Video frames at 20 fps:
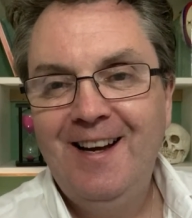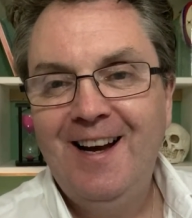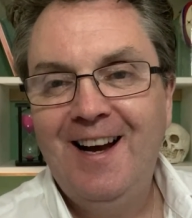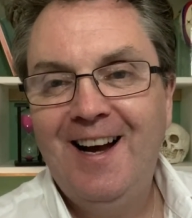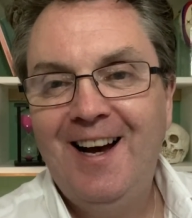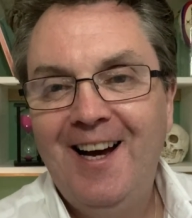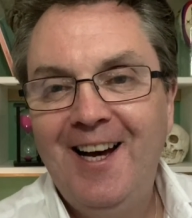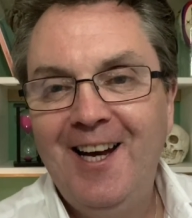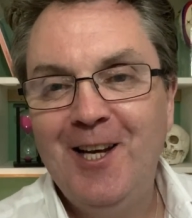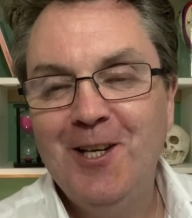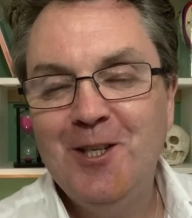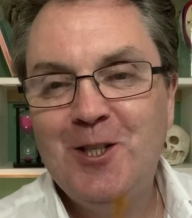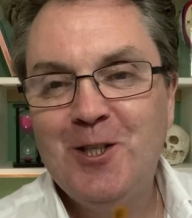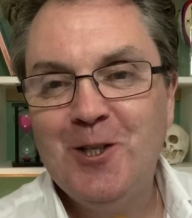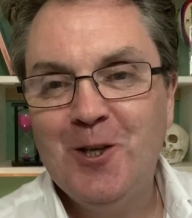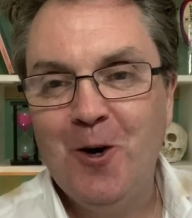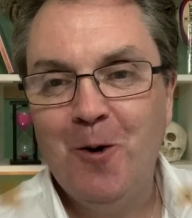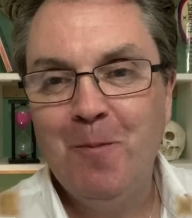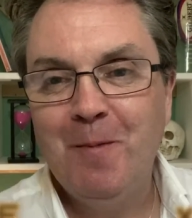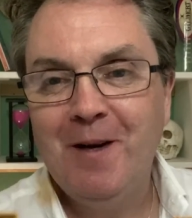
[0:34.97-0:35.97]
Hi, it's
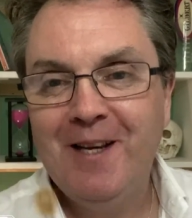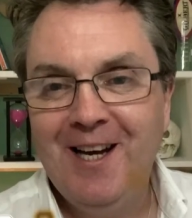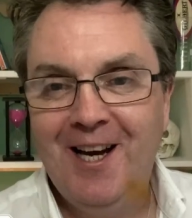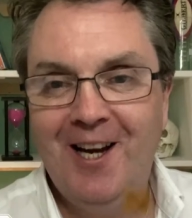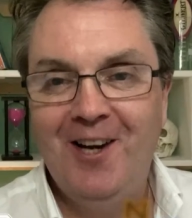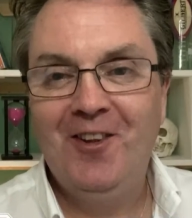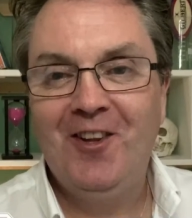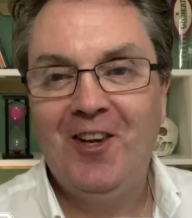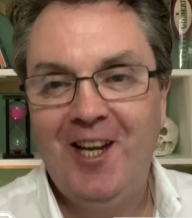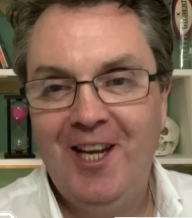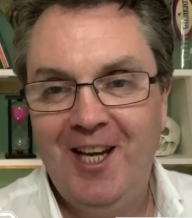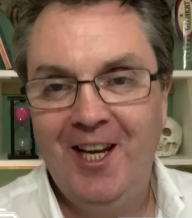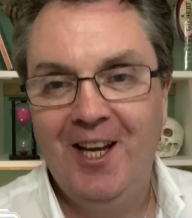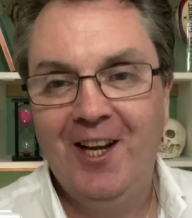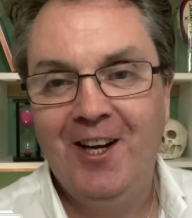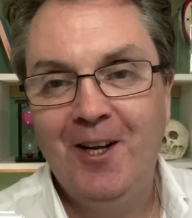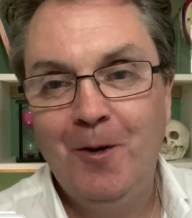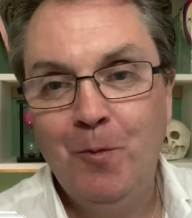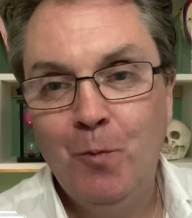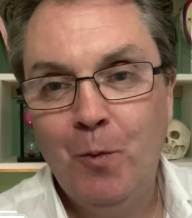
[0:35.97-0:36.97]
Scott MacArthur
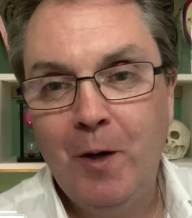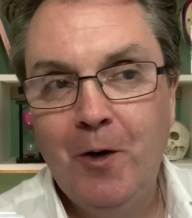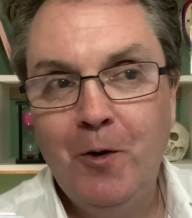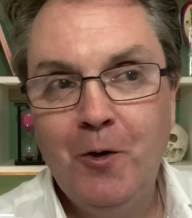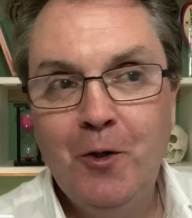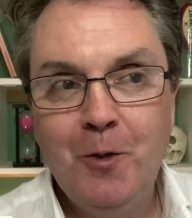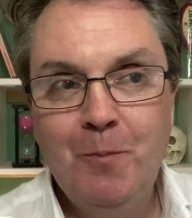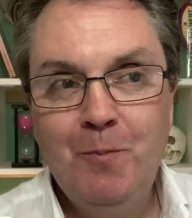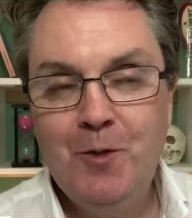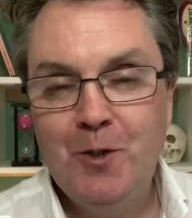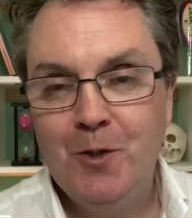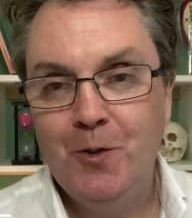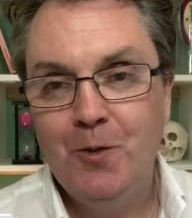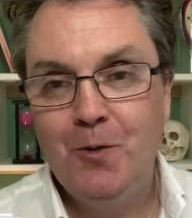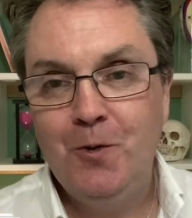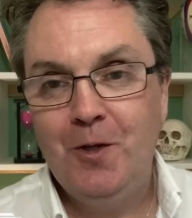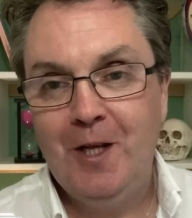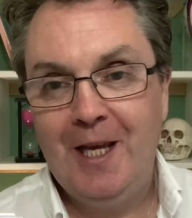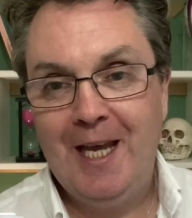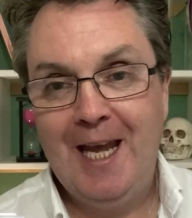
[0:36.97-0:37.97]
here, and welcome
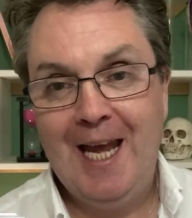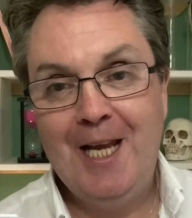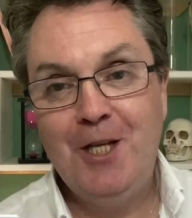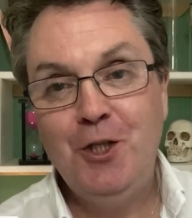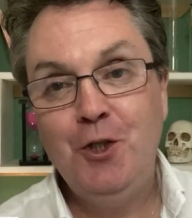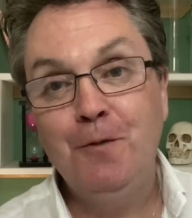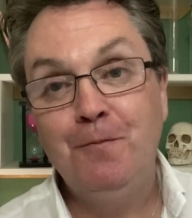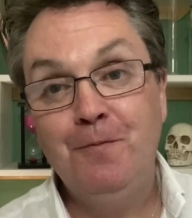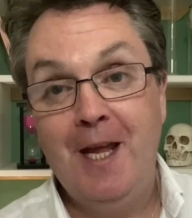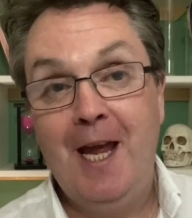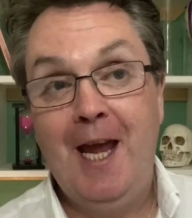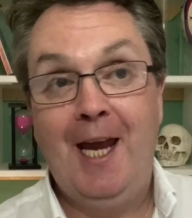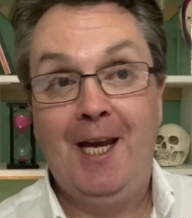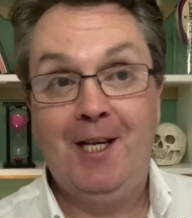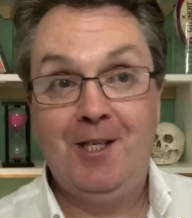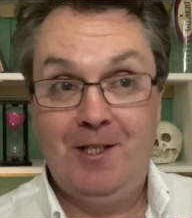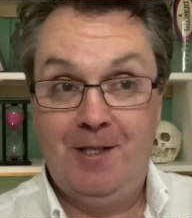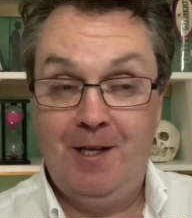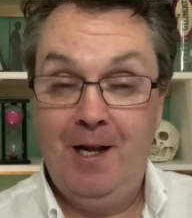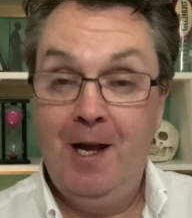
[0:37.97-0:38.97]
to The Edge of
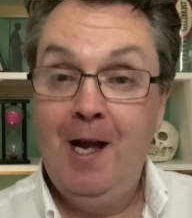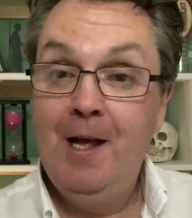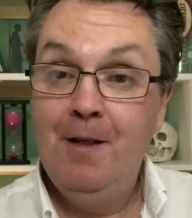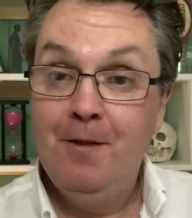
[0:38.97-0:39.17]
Next,